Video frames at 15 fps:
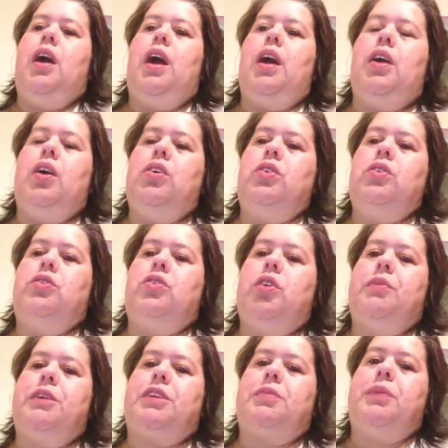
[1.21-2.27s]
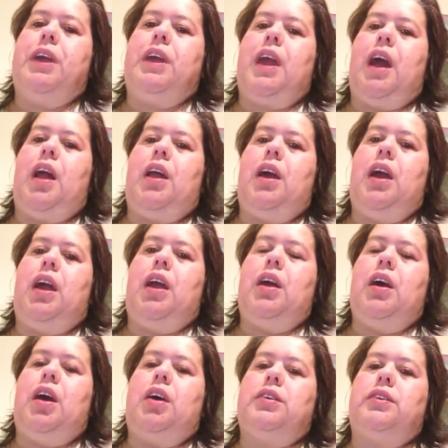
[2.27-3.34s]
Hello YouTube, it's me
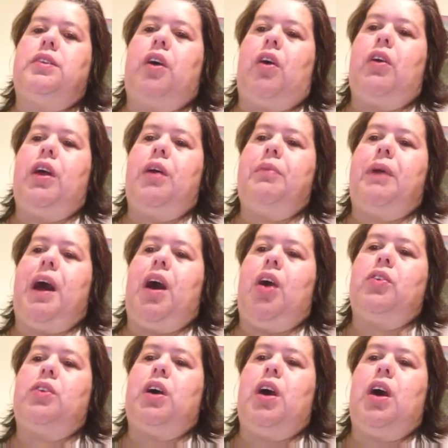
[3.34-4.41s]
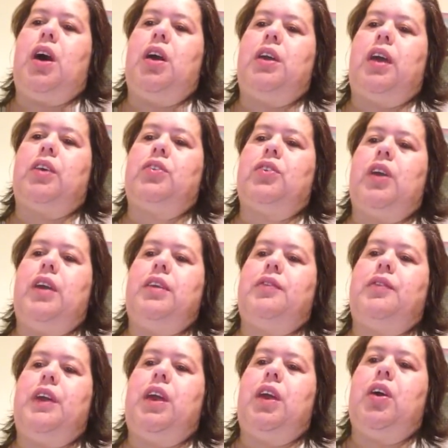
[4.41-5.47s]
Kelly. Uh, sorry about uh,
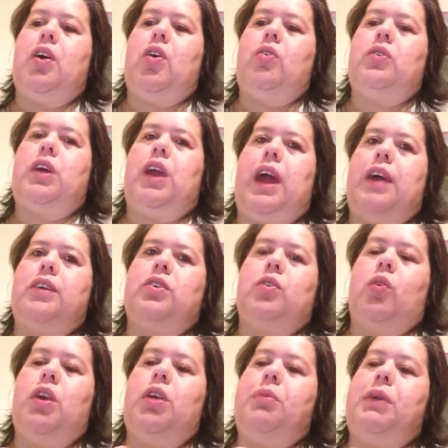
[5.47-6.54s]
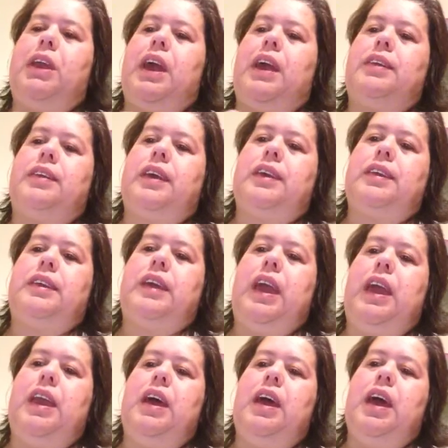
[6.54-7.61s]
yesterday's video. Today is going to be day
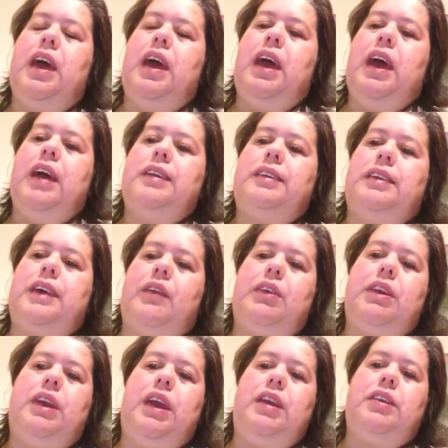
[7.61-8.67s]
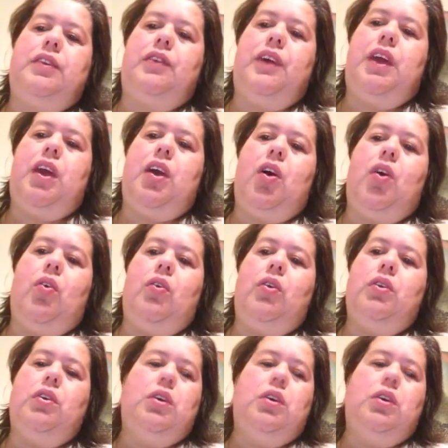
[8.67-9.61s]
16 and 17's video.